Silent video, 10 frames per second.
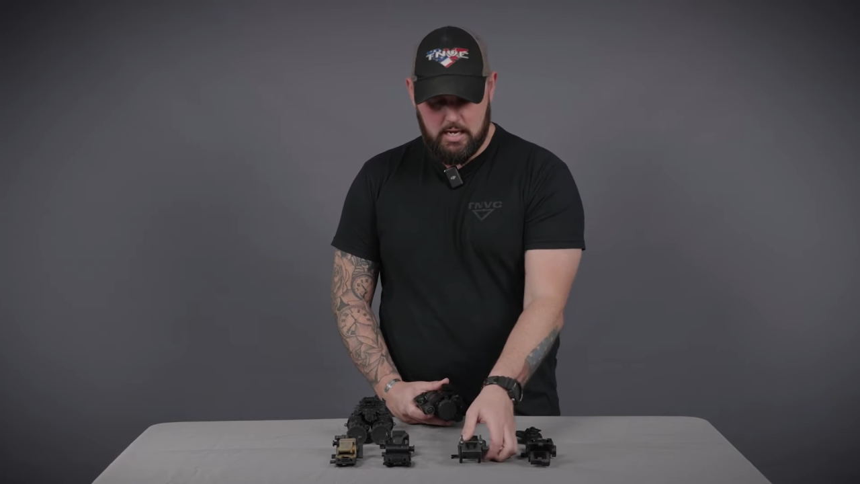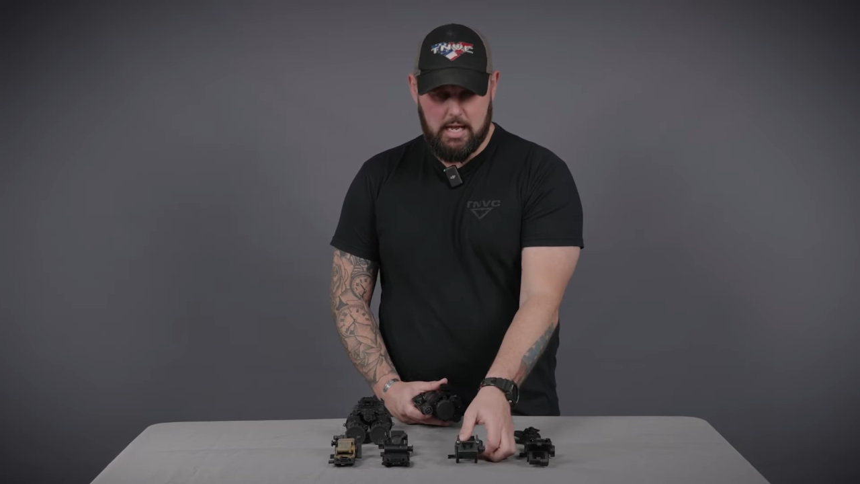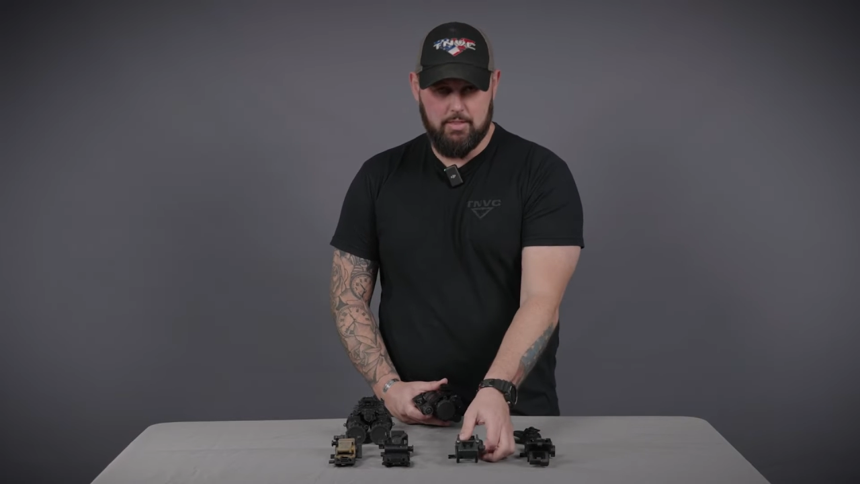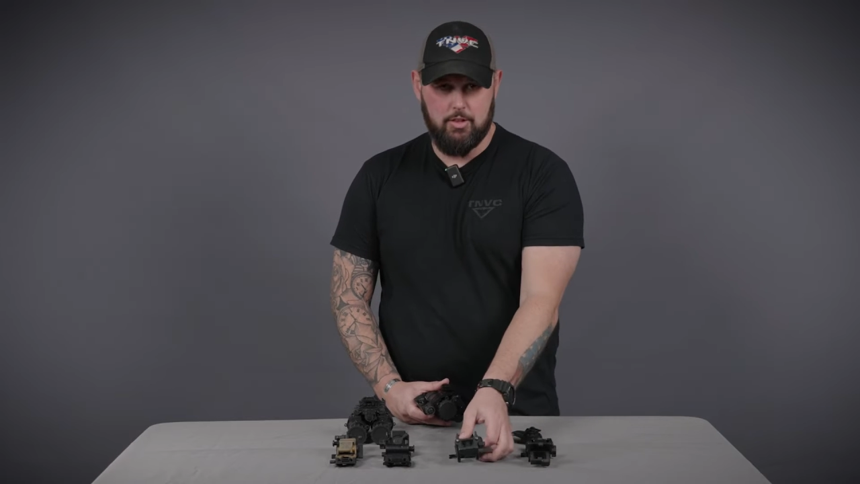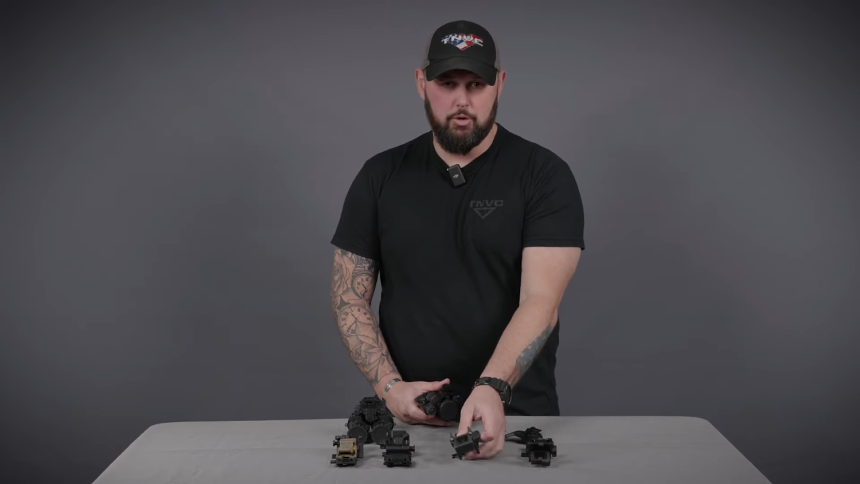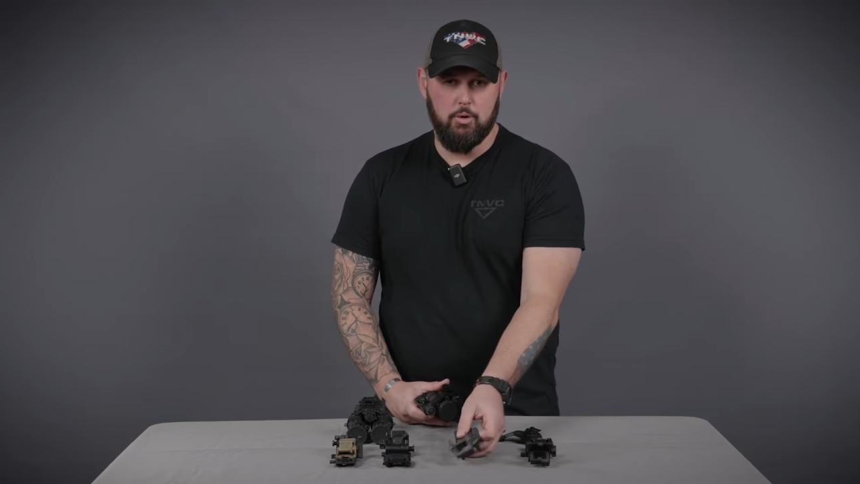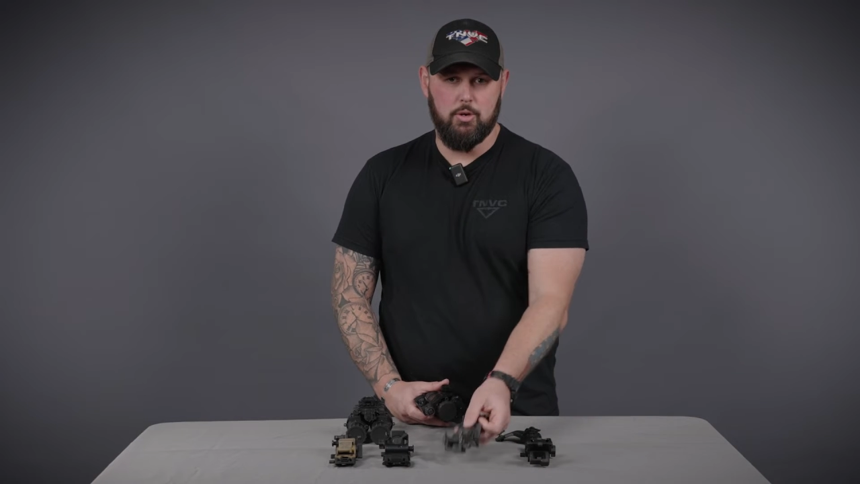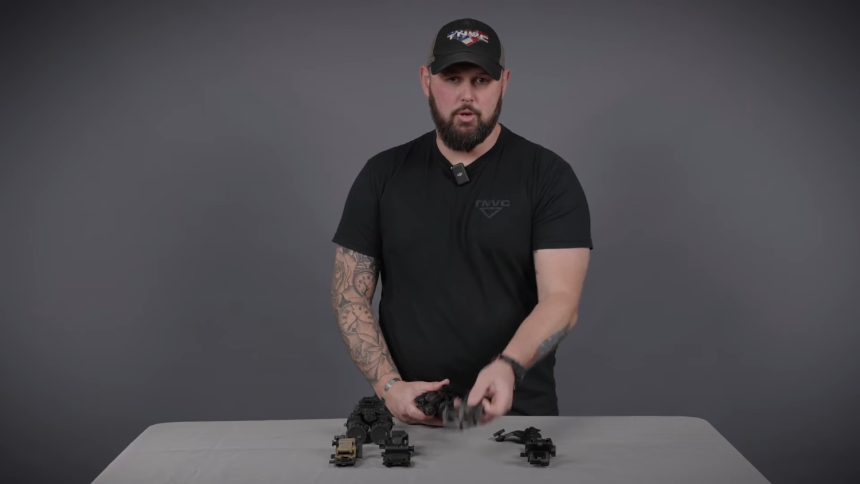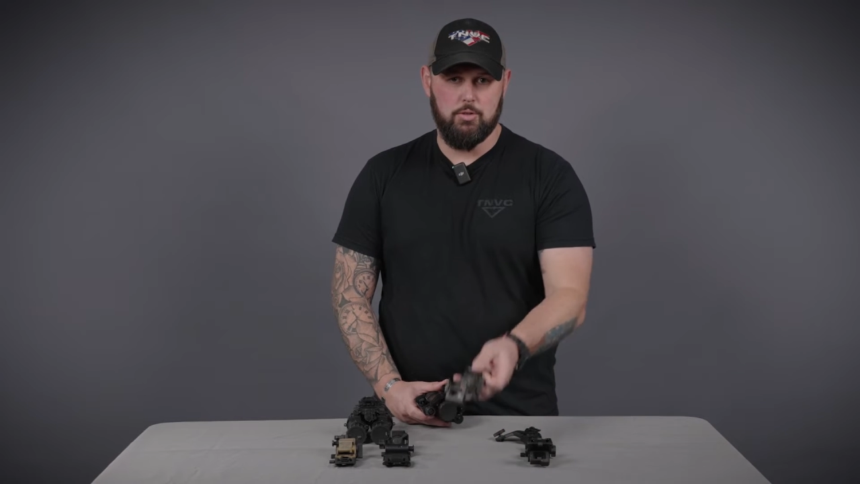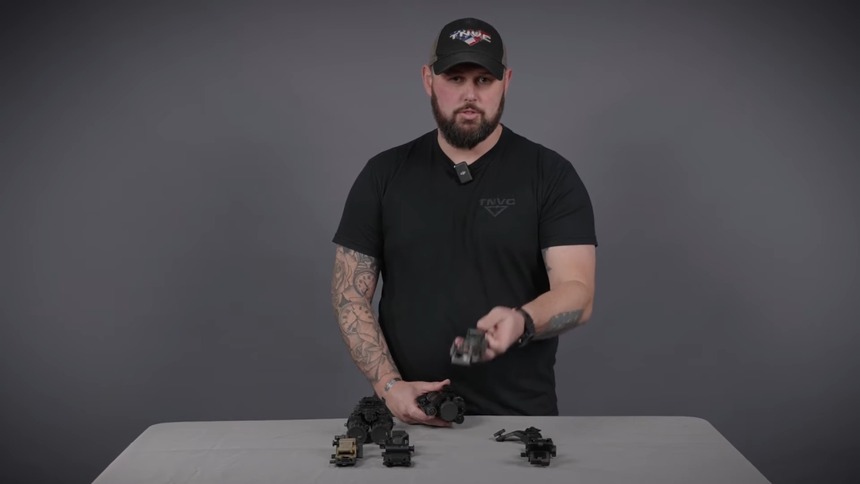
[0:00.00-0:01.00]
and the
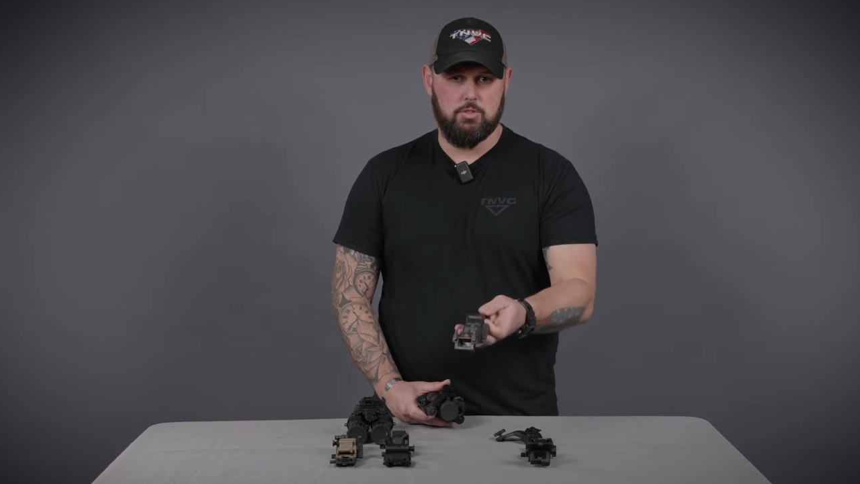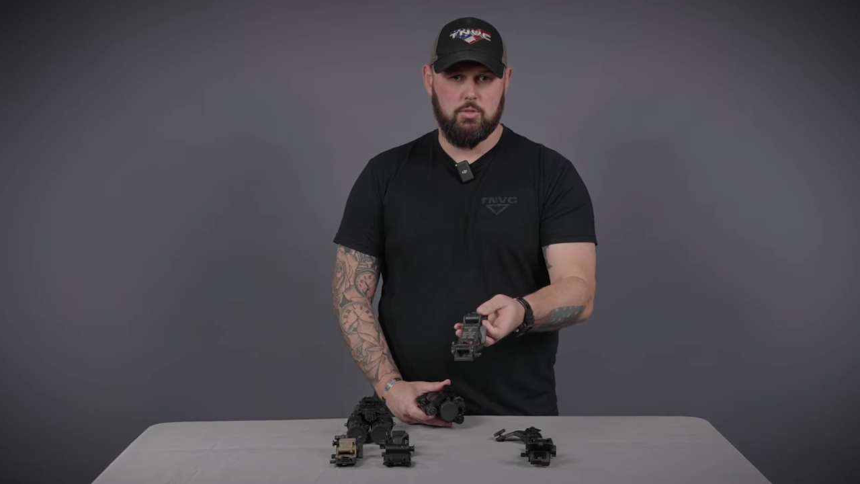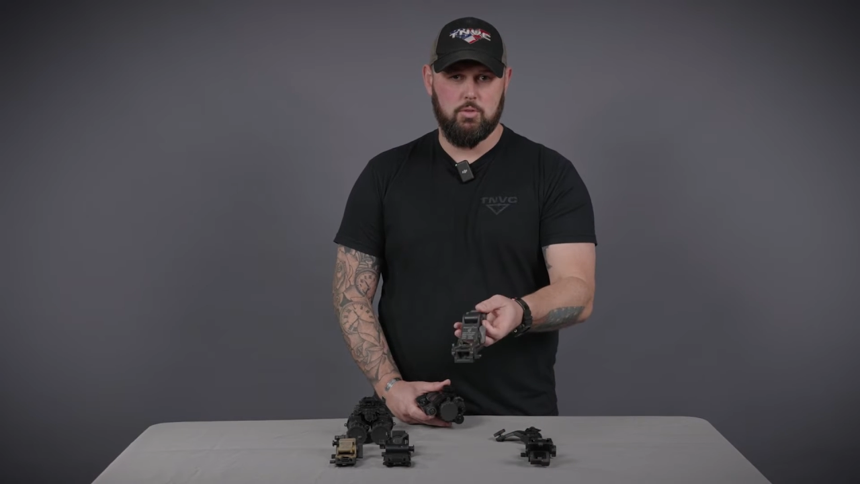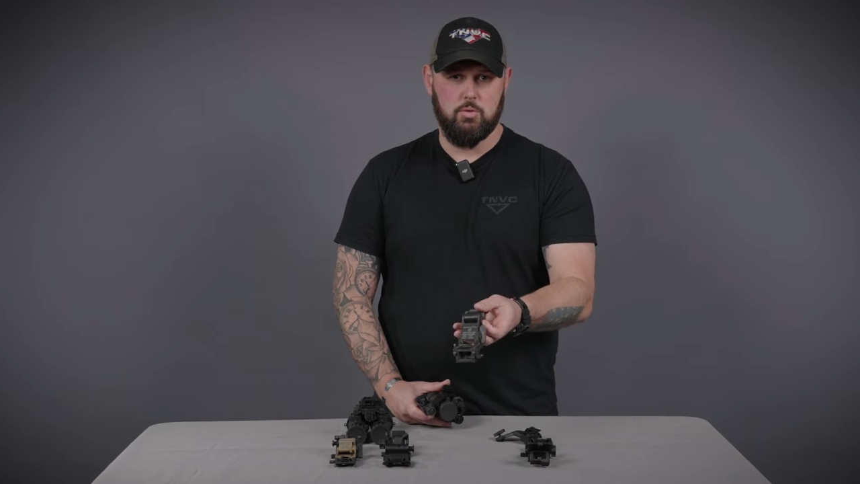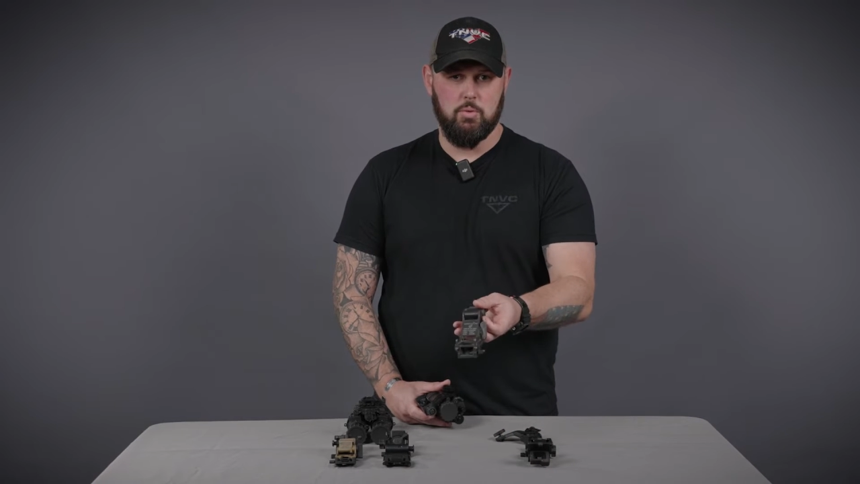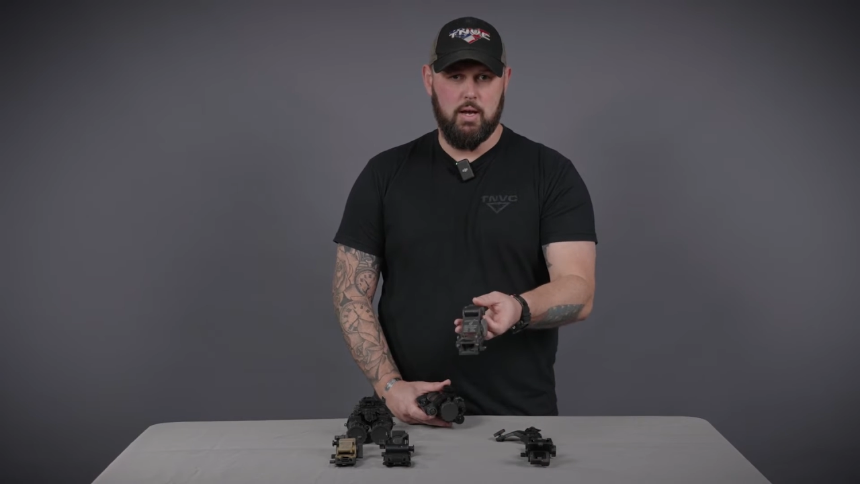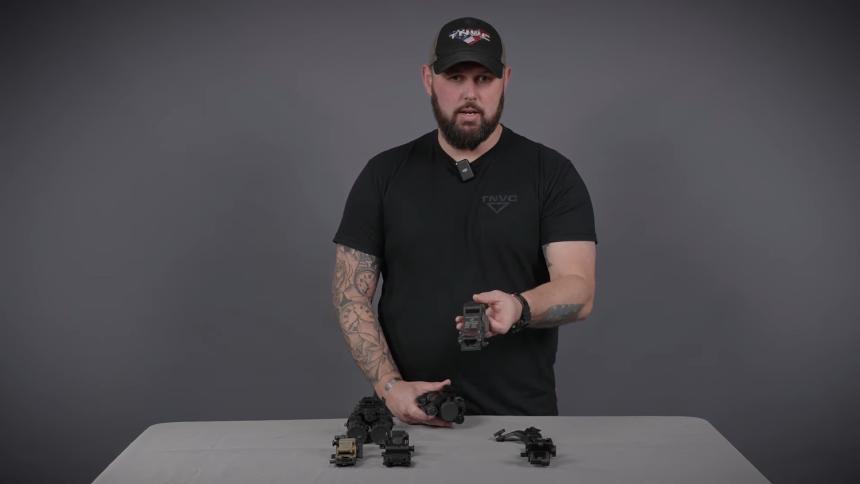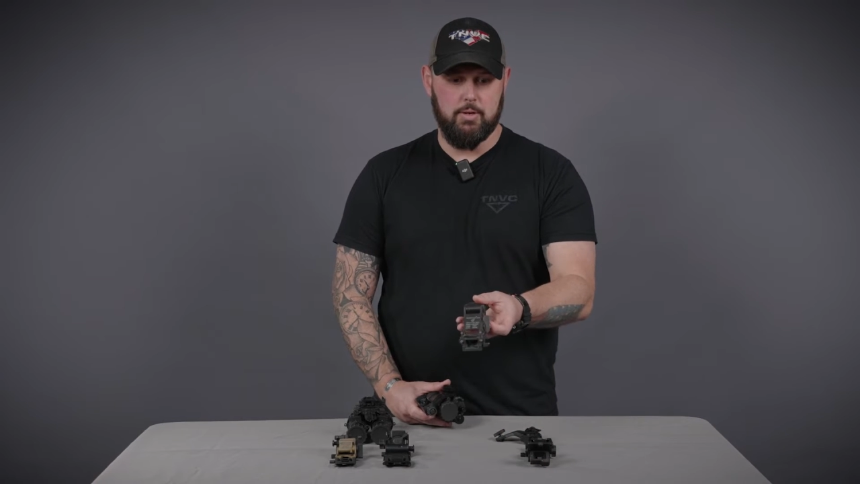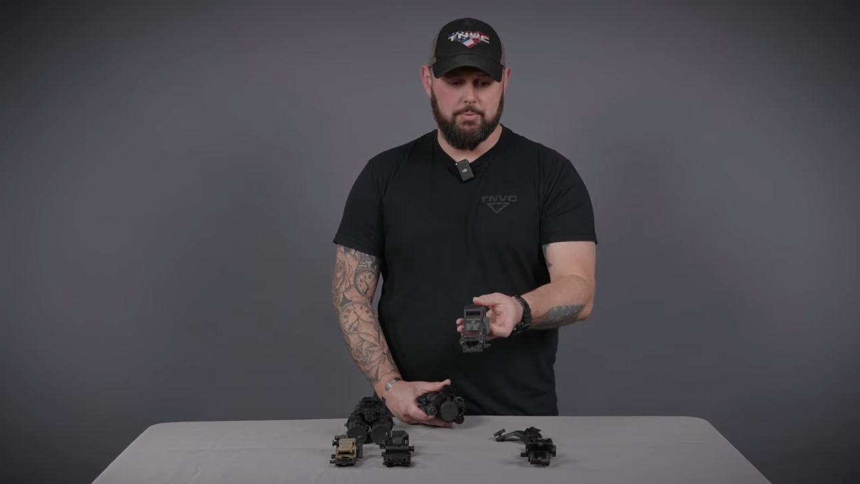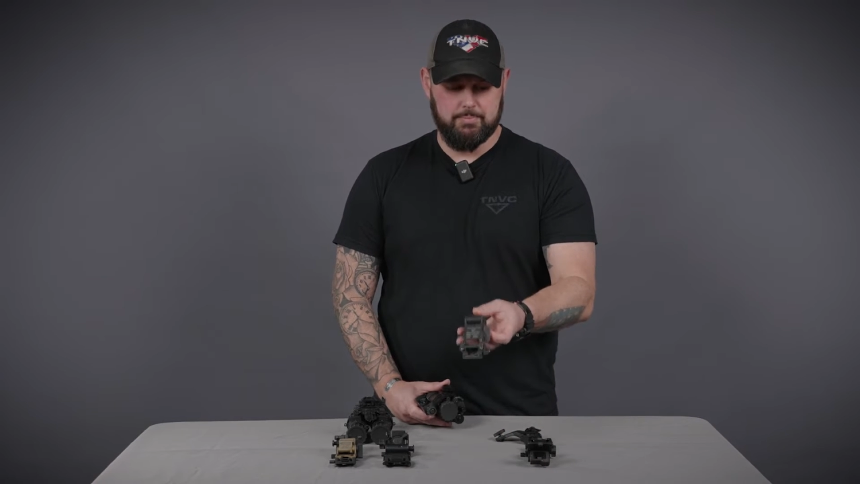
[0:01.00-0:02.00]
Neurotos
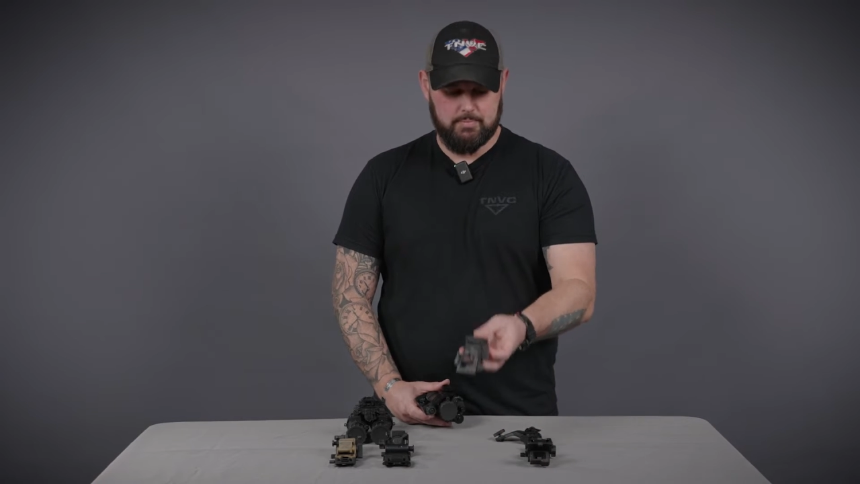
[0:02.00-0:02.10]
Rhino.